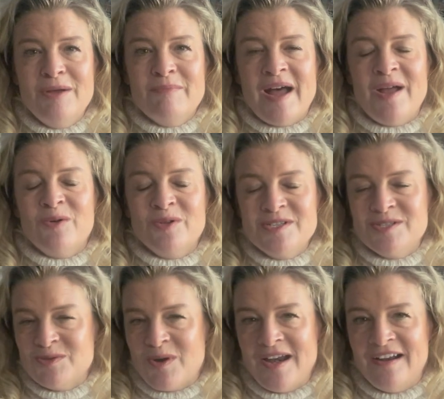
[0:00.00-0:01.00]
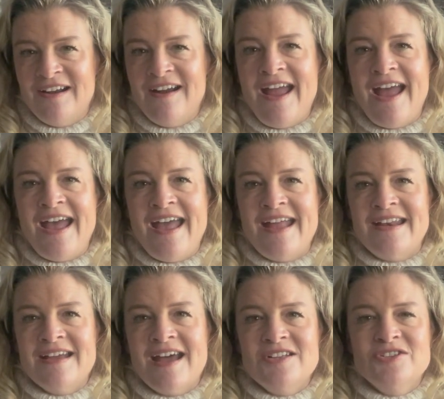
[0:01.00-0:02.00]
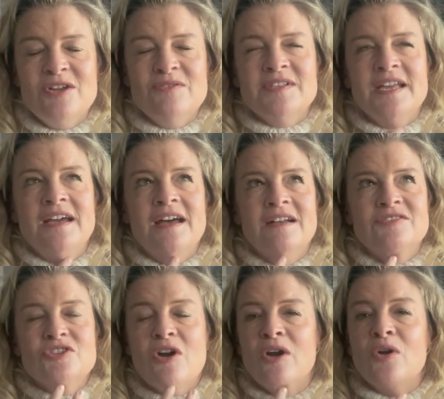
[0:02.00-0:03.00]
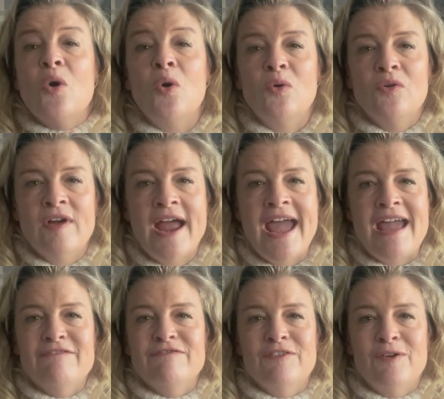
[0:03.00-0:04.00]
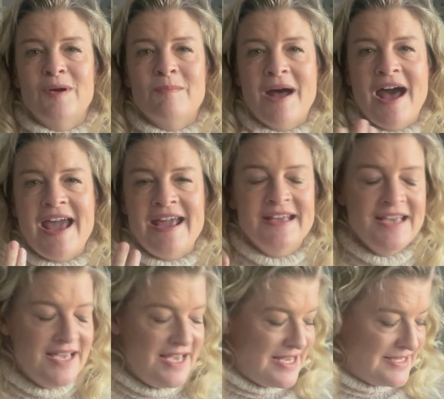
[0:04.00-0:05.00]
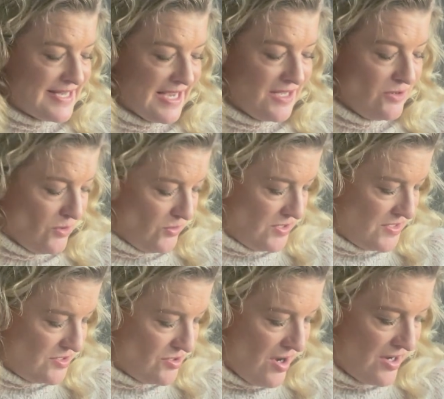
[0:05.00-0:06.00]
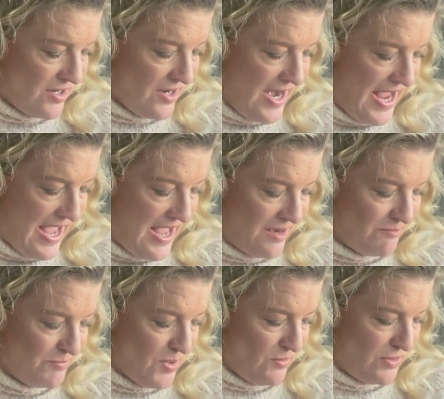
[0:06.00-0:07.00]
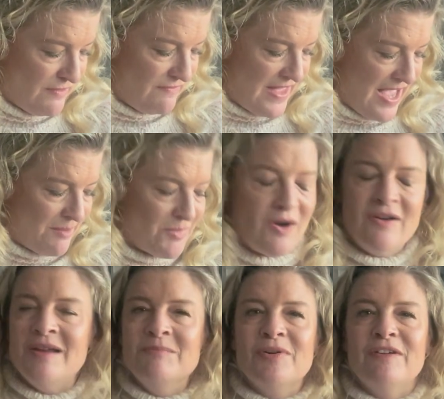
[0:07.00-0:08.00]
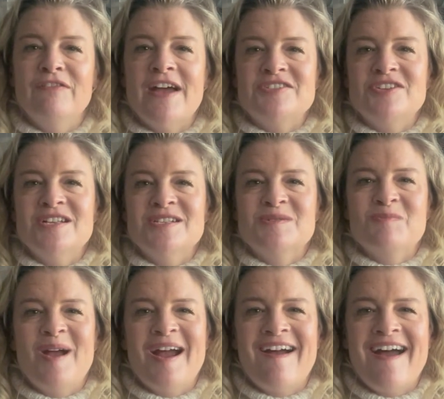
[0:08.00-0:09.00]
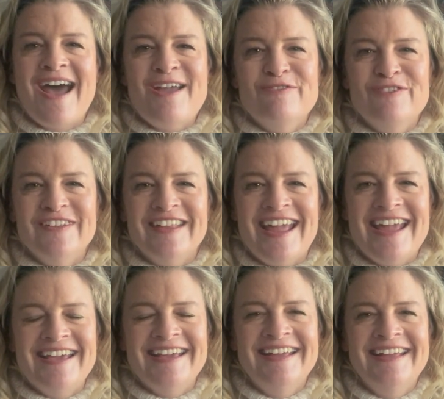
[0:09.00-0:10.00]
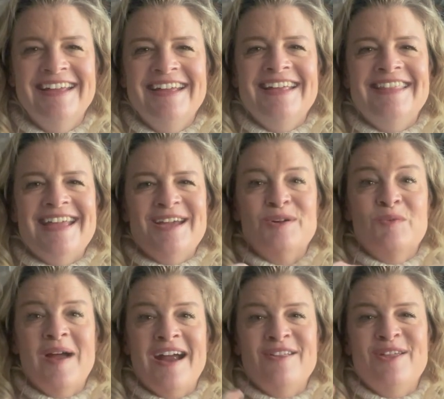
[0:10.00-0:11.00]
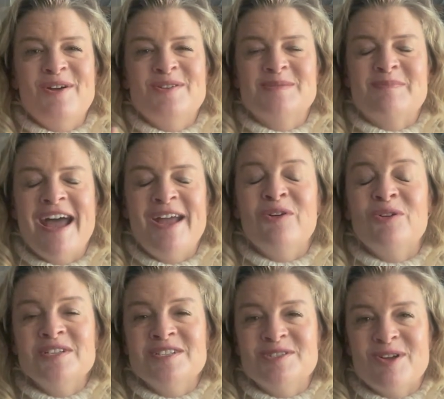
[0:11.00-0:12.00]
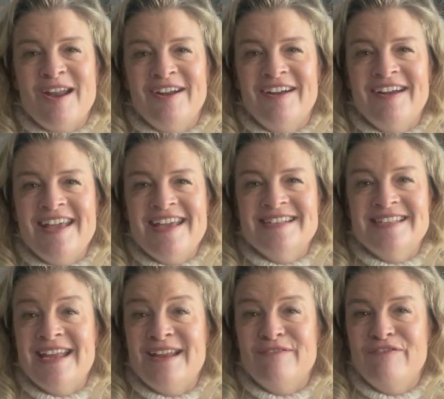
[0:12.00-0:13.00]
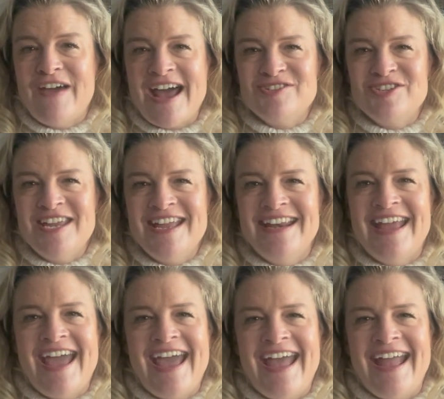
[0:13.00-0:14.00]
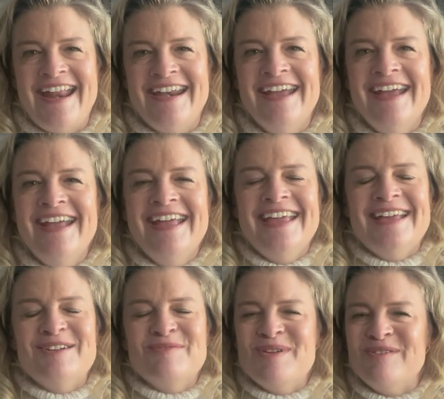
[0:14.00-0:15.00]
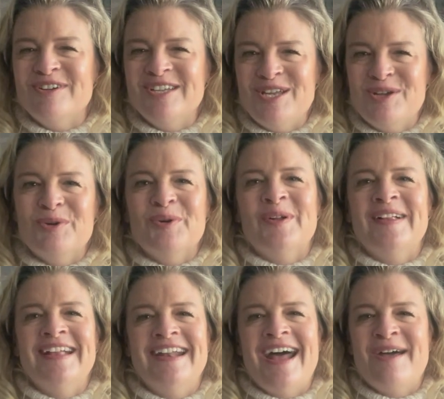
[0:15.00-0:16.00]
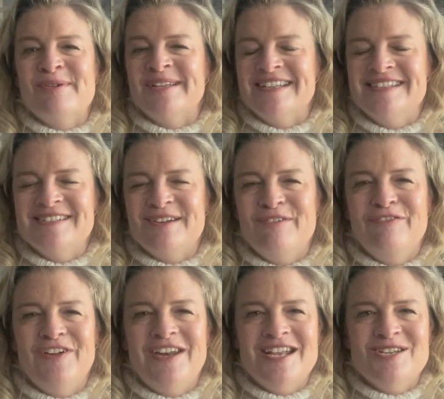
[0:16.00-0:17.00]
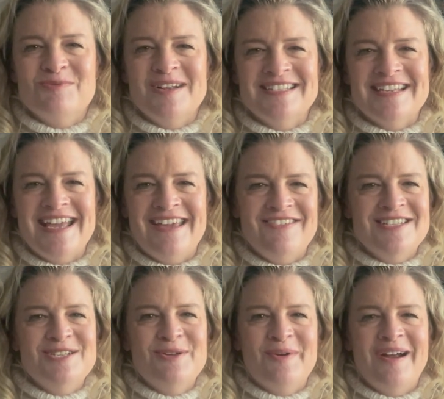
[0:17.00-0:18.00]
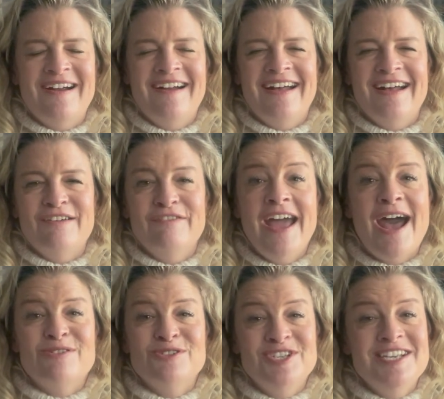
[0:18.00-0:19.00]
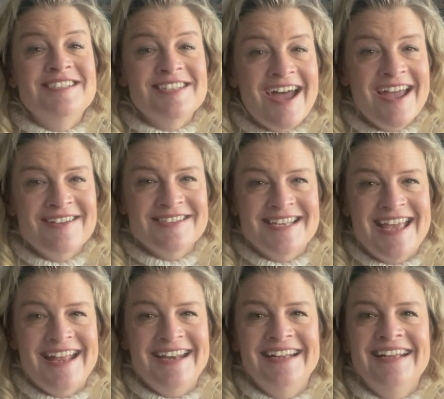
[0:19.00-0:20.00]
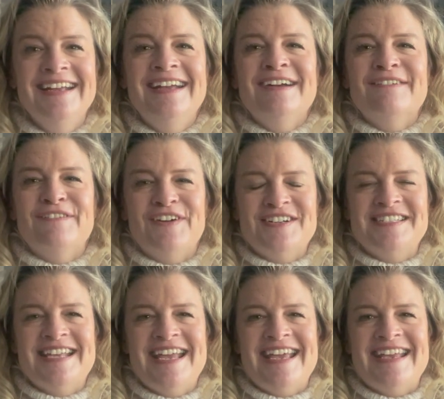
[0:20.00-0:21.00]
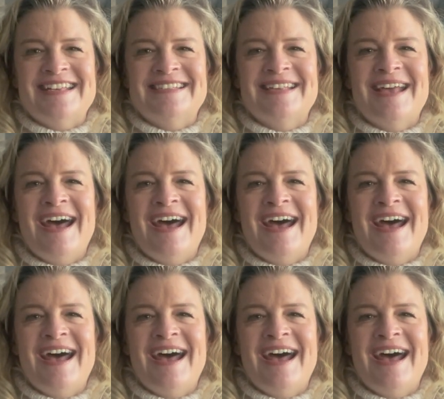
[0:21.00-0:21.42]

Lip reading: my oldest daughter, and I chose like a charcoal gray for my second oldest daughter, and both of them are in professions where I feel like they could wear those. My oldest daughter is in fashion, and it'll be really cool, and I will insert footage once I give it to her of how she styles it versus